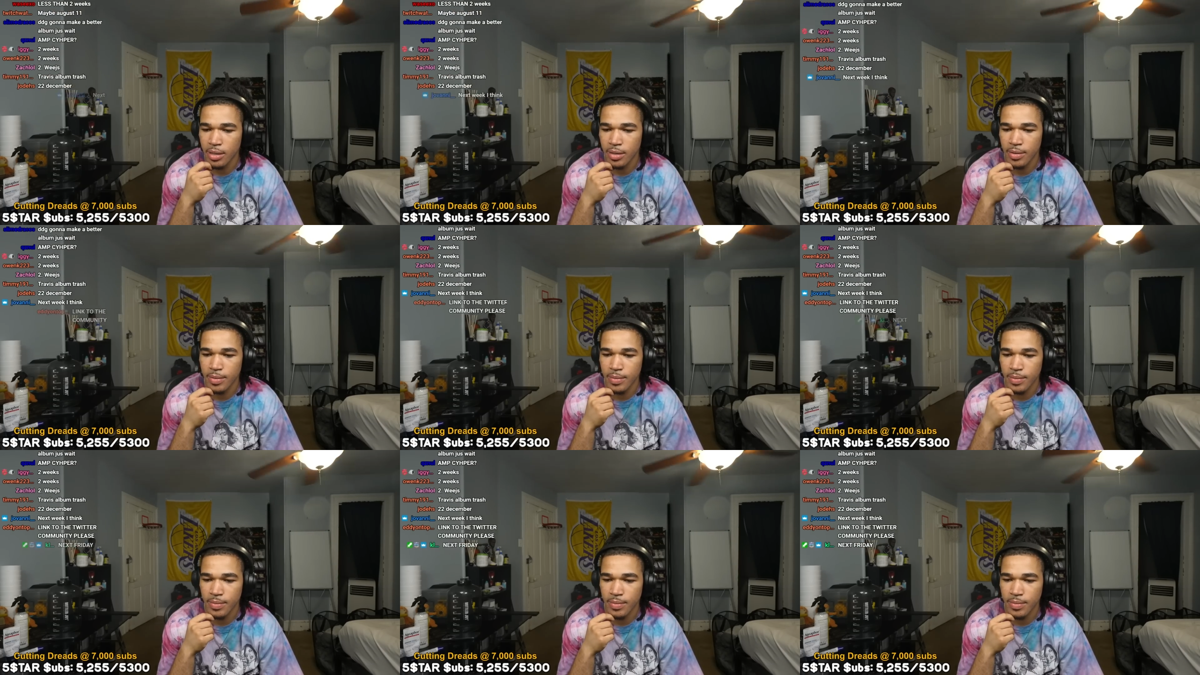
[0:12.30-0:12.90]

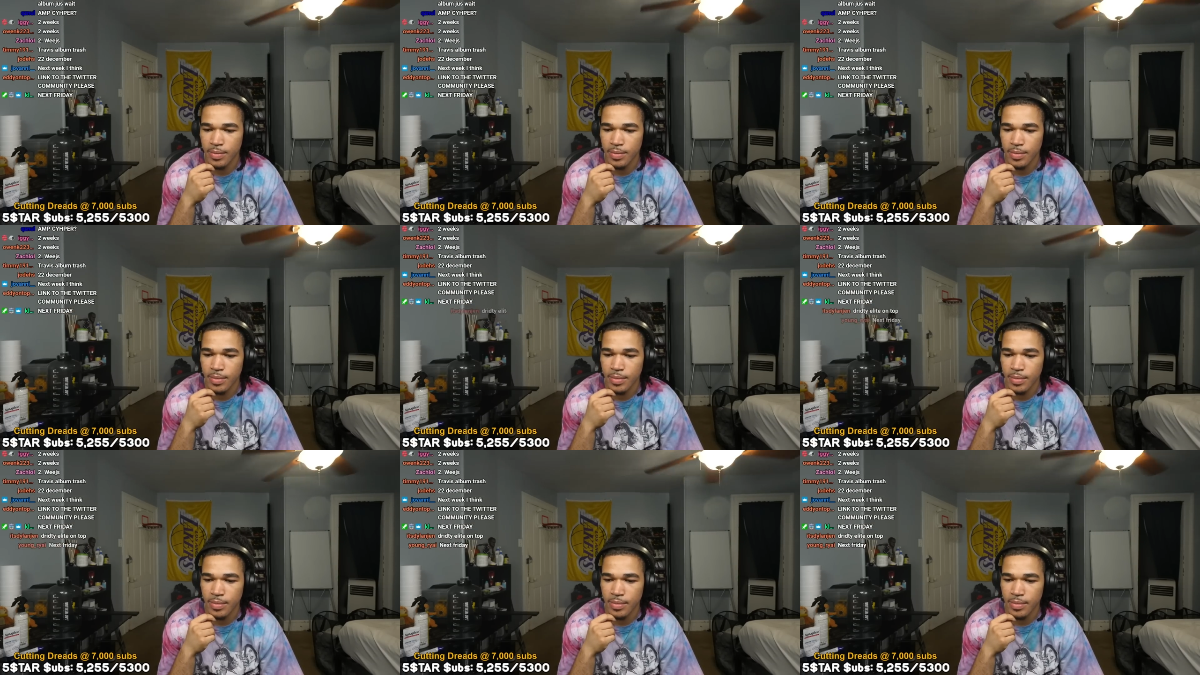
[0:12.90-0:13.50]

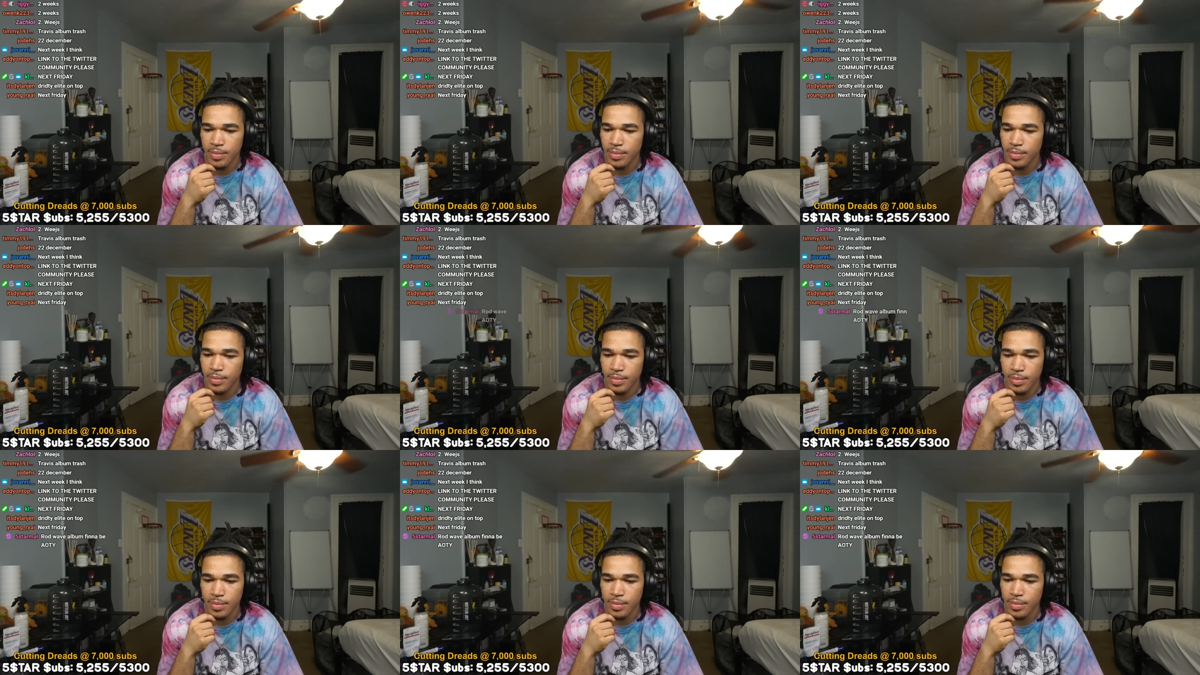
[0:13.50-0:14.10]

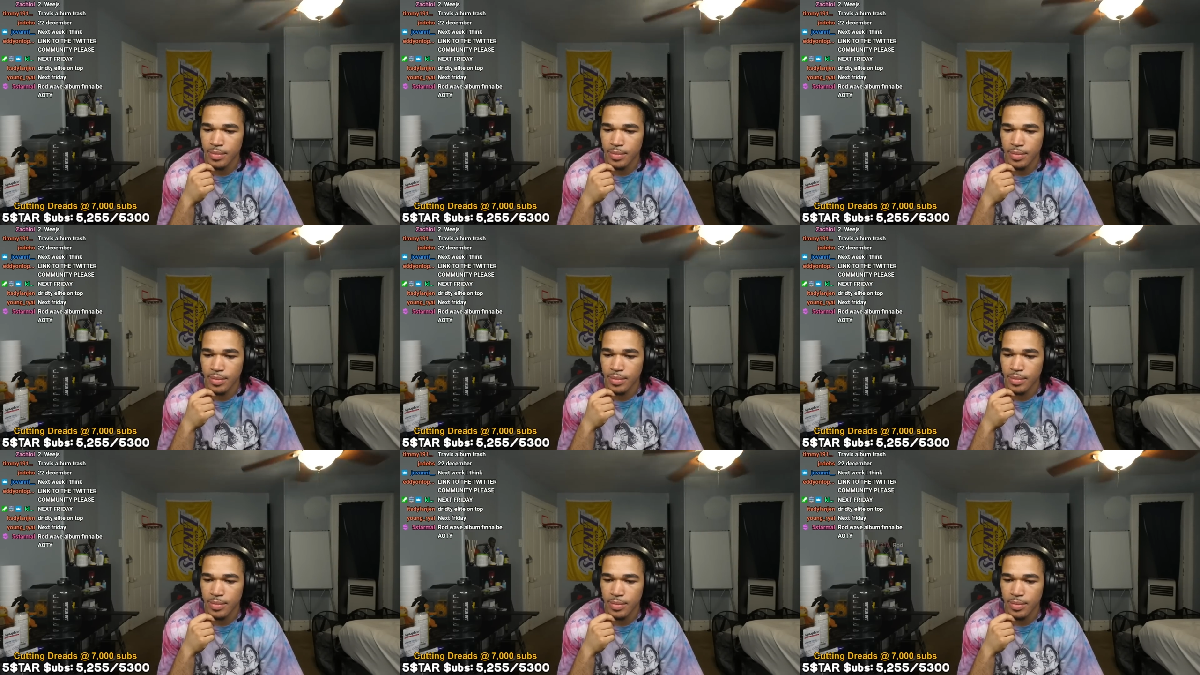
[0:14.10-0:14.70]

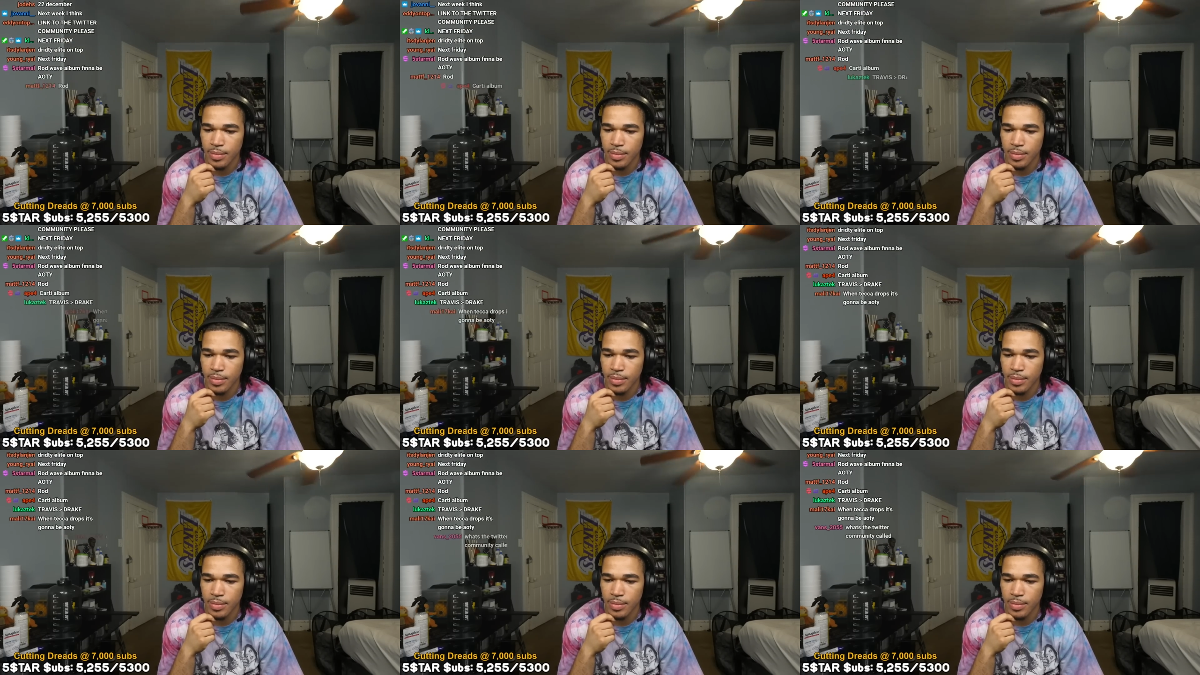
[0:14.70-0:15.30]

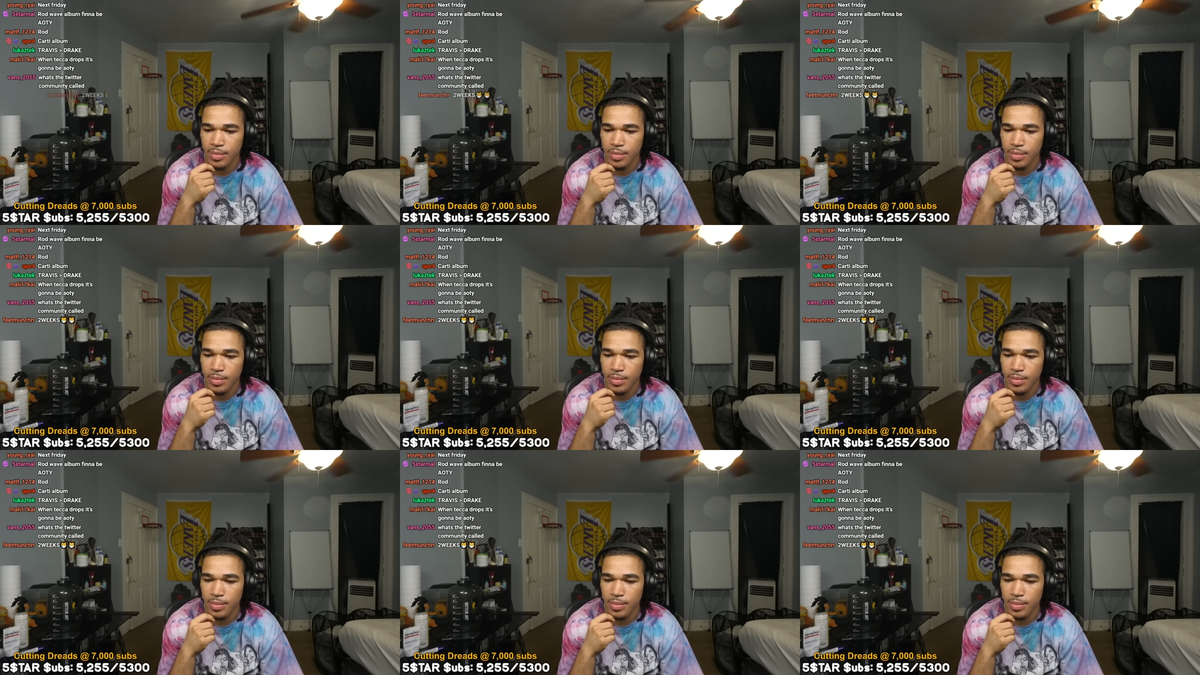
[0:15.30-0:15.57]
(no one is talking)